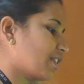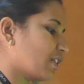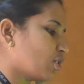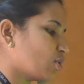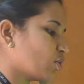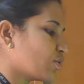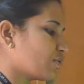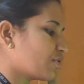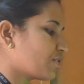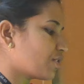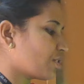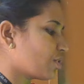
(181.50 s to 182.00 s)

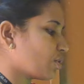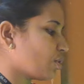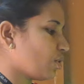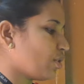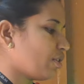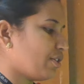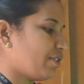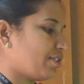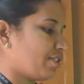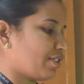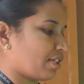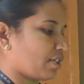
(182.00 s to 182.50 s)
0,
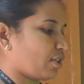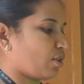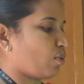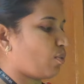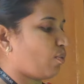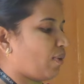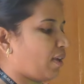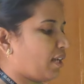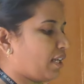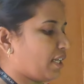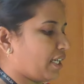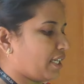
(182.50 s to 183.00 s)
0, 0,
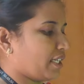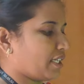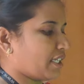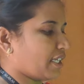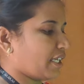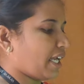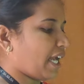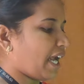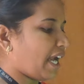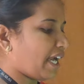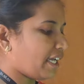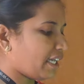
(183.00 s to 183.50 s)

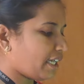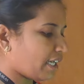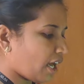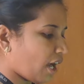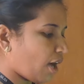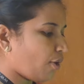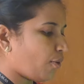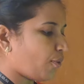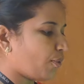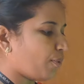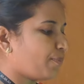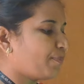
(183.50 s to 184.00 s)
180. And
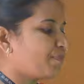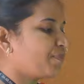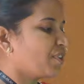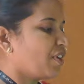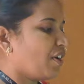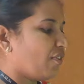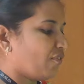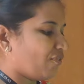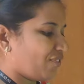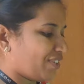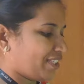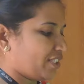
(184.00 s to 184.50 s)
now
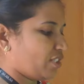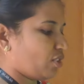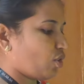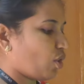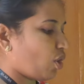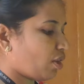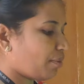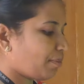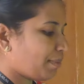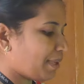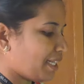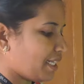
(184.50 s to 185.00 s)
for the
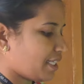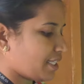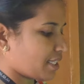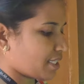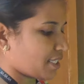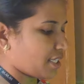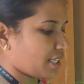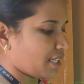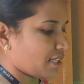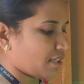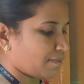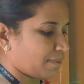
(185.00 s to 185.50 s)
normal
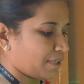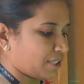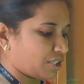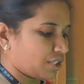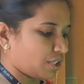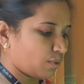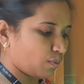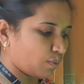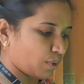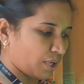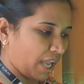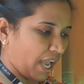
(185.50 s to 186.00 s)
incidence
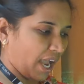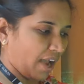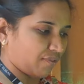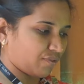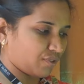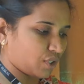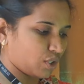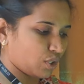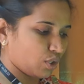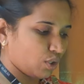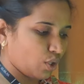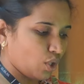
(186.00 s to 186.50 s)
method, we
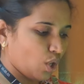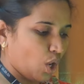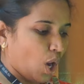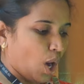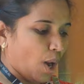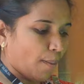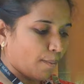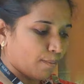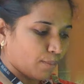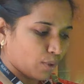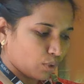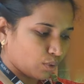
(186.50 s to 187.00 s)
have to
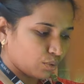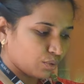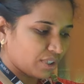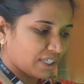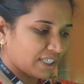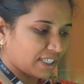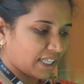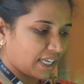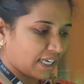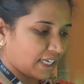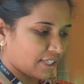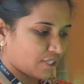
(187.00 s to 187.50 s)
move
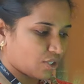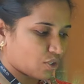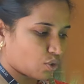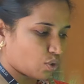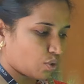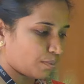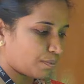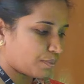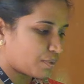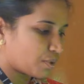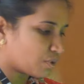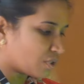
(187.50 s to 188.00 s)
the
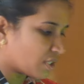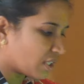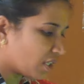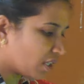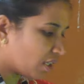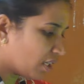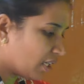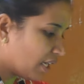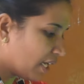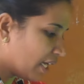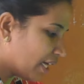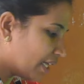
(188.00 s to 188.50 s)
telescope to the
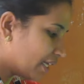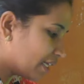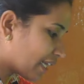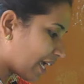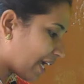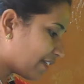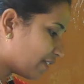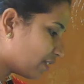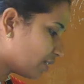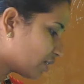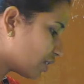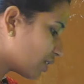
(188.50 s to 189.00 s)

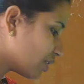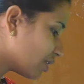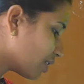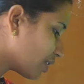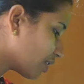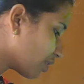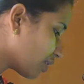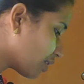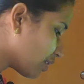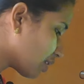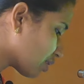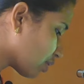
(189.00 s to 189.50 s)
90
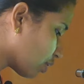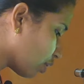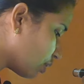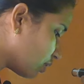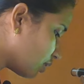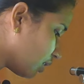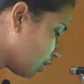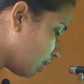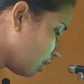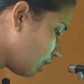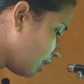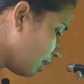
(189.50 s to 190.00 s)
degrees
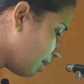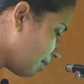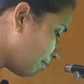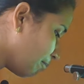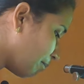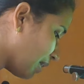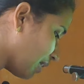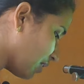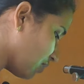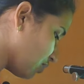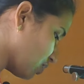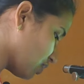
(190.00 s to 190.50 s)
on the
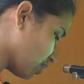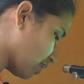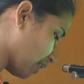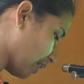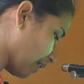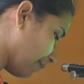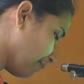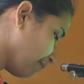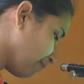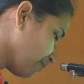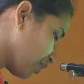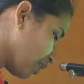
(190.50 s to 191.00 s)
main
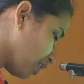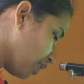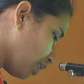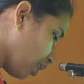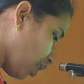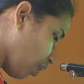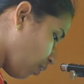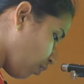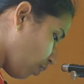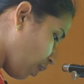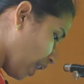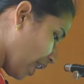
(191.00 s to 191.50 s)
scale.
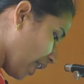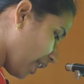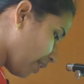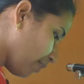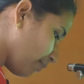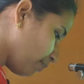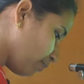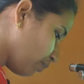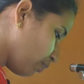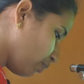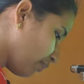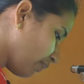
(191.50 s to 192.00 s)
Now I
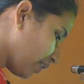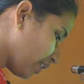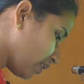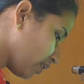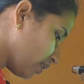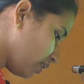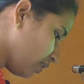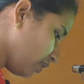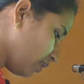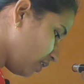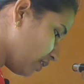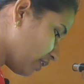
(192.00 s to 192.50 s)
am moving
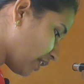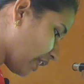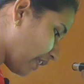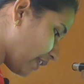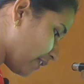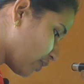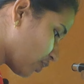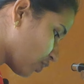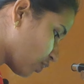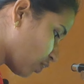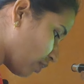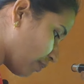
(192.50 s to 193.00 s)
the
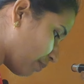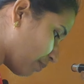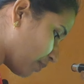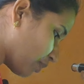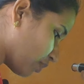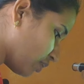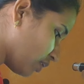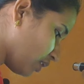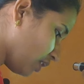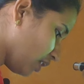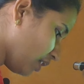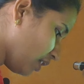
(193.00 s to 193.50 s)
telescope
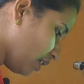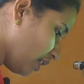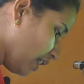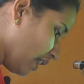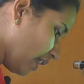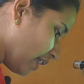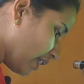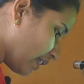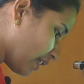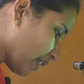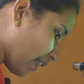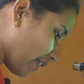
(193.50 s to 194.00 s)
to the
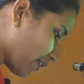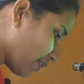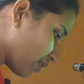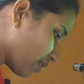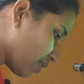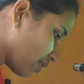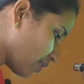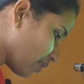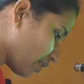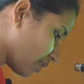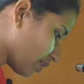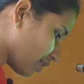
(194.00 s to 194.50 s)

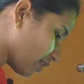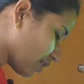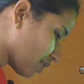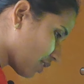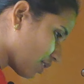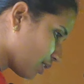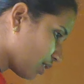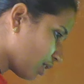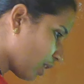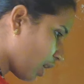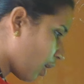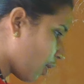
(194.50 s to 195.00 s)
90
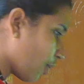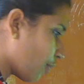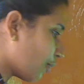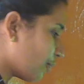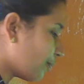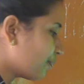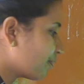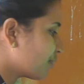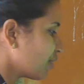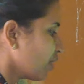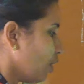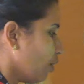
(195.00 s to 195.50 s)
degrees.
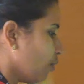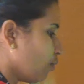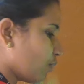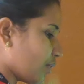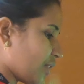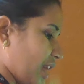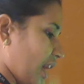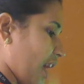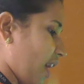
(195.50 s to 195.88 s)
Now we